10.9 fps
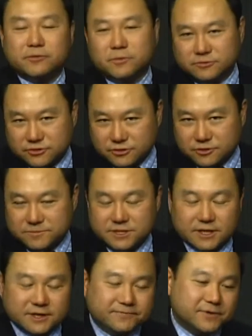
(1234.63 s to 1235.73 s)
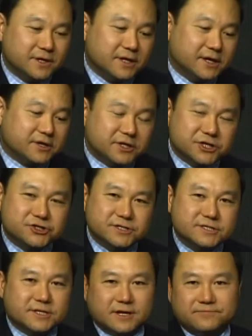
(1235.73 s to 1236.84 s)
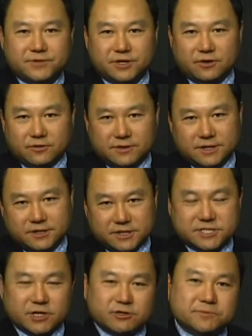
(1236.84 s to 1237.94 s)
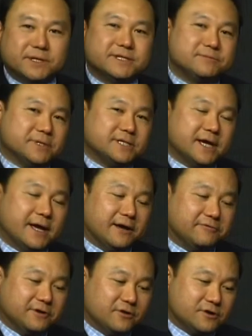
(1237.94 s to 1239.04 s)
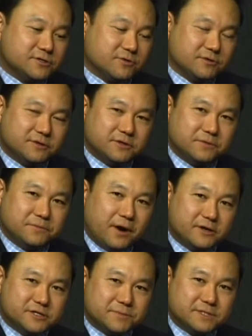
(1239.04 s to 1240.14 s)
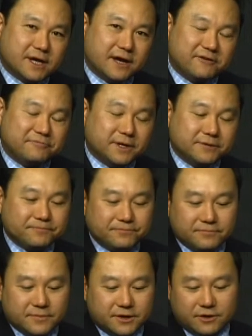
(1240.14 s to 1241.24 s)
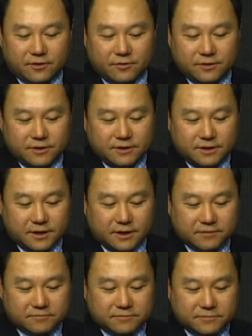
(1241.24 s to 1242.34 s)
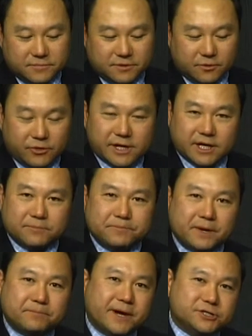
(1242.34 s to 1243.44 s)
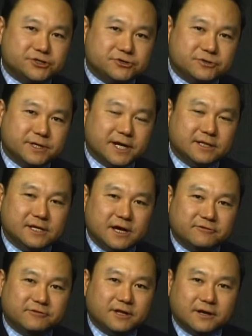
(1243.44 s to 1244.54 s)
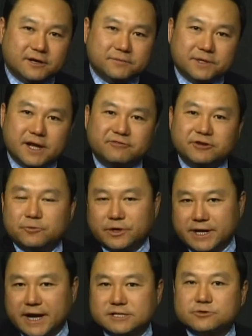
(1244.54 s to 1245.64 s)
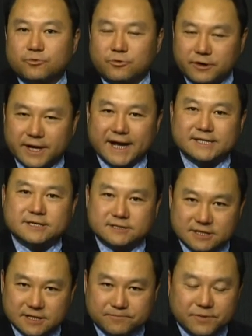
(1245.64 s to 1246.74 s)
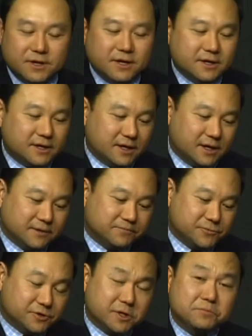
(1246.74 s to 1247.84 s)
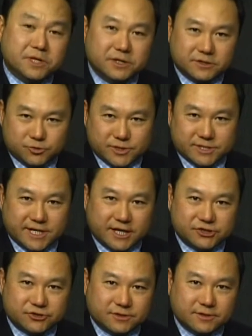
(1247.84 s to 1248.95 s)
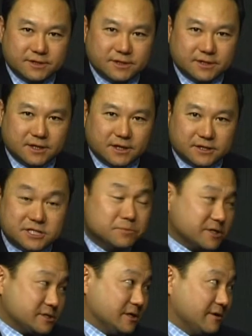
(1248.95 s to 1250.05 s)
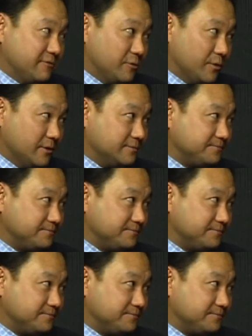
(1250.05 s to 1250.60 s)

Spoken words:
terms and conditions that, you know, the sellers must have and also the buyers must have. But, you know, looking at the big picture at the end of the day, I mean, everyone has to work as a team to complete the transaction seamlessly, if you will,